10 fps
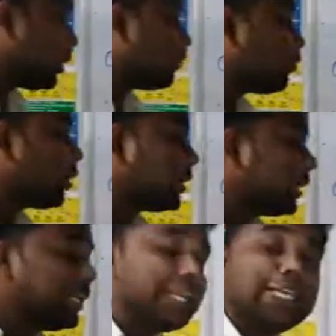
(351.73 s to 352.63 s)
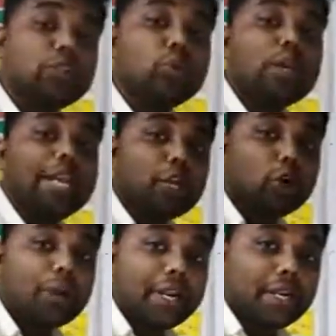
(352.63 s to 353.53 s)
converted into
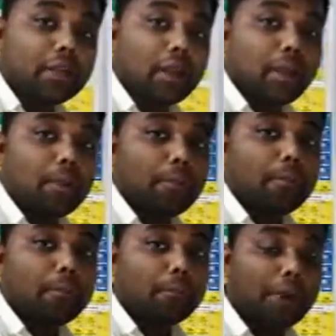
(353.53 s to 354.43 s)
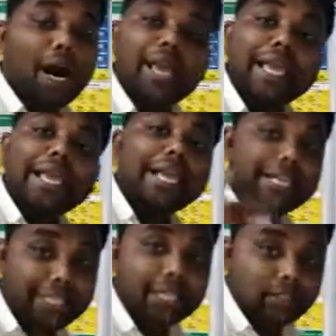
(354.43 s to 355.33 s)
liquid by
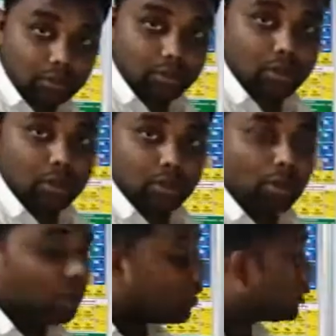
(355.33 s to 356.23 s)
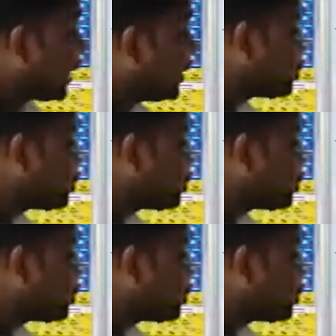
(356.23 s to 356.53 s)
heating, that